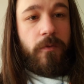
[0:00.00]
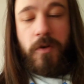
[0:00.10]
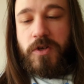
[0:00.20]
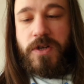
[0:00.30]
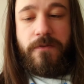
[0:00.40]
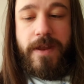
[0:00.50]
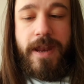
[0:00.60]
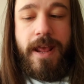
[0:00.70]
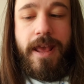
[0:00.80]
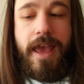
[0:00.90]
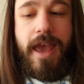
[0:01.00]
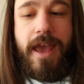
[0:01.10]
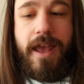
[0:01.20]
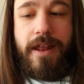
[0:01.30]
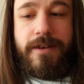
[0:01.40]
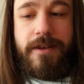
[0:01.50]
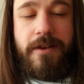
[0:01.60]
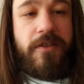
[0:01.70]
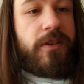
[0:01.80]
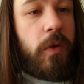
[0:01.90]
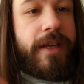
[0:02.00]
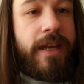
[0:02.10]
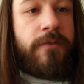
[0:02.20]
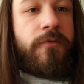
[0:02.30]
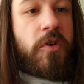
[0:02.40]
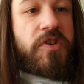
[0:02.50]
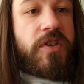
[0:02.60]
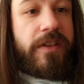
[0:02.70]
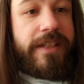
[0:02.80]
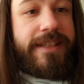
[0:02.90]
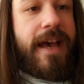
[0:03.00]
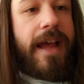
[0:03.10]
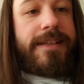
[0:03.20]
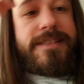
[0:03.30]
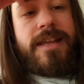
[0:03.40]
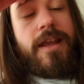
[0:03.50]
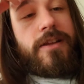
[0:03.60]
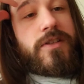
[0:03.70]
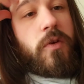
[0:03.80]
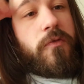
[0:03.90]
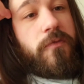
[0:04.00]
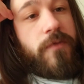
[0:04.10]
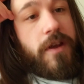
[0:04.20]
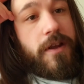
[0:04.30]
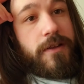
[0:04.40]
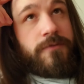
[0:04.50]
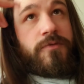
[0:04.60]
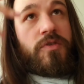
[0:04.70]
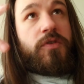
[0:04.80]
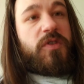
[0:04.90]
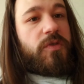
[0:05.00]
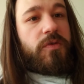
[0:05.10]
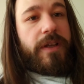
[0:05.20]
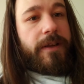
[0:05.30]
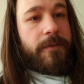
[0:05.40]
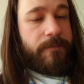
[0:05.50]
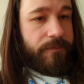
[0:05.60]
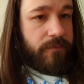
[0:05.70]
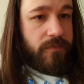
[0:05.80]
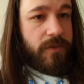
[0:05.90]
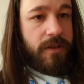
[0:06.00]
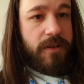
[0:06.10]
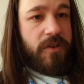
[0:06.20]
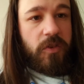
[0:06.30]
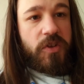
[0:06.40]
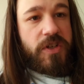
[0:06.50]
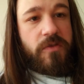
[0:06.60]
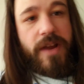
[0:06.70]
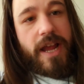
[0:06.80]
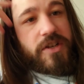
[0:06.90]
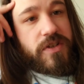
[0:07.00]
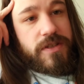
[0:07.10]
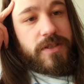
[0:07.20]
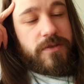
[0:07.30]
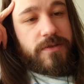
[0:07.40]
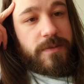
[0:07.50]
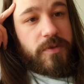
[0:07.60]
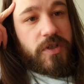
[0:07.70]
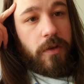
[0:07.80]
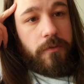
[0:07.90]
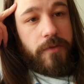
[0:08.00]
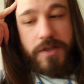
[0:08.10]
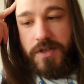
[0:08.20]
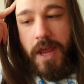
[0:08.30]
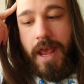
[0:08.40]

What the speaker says: version of it. And the little kid unfortunately dies. So due to an allergic reaction to some shellfish.